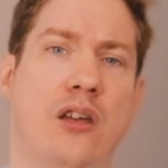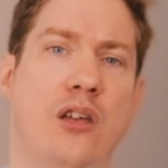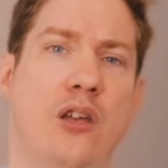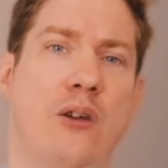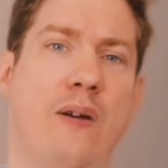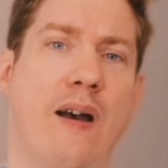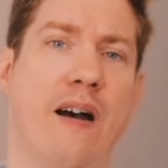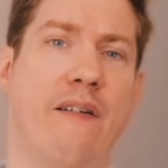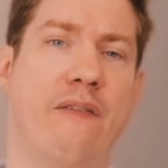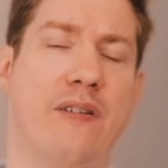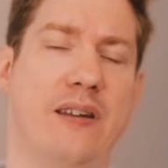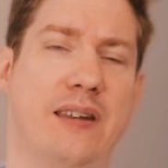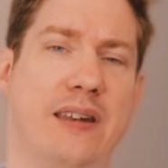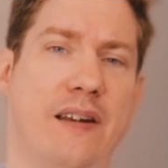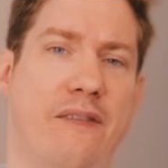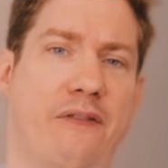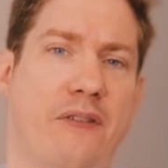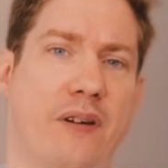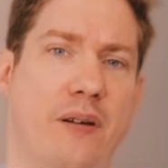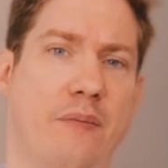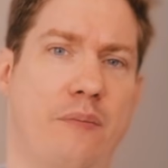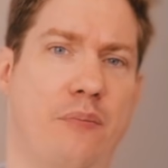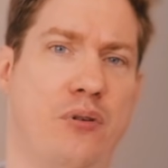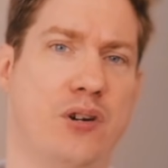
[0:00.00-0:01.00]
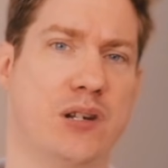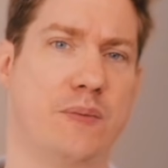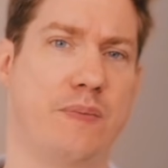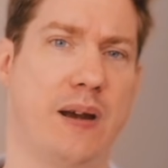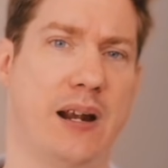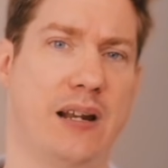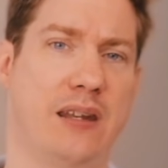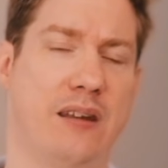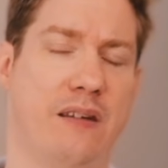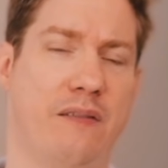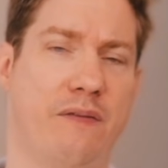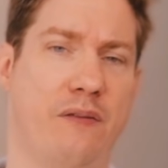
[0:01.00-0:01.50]
you have a different
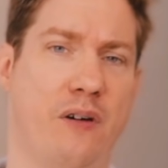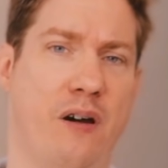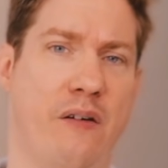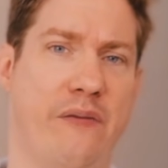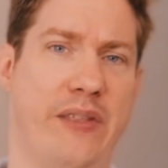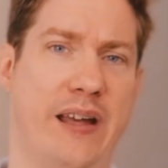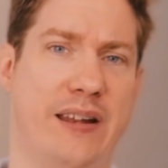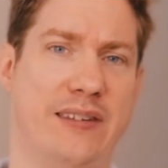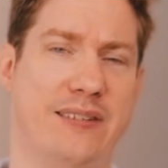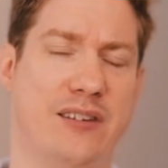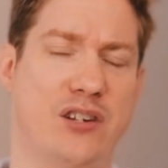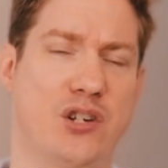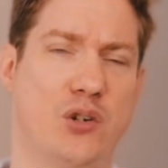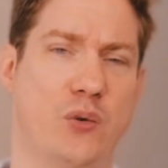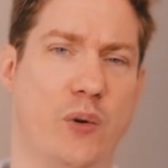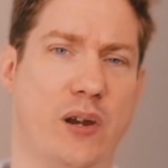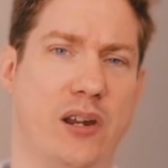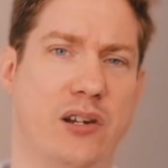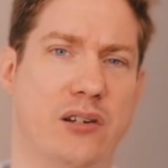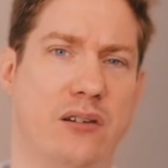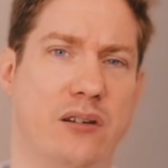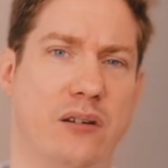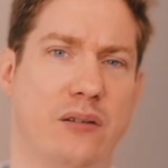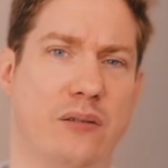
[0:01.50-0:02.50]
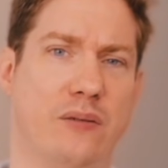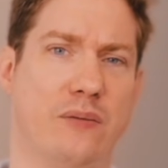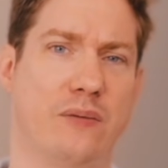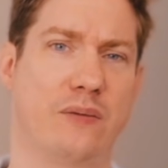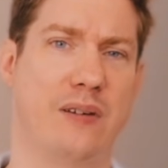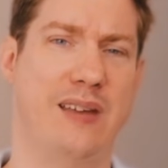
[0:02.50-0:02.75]
perspective of that situation.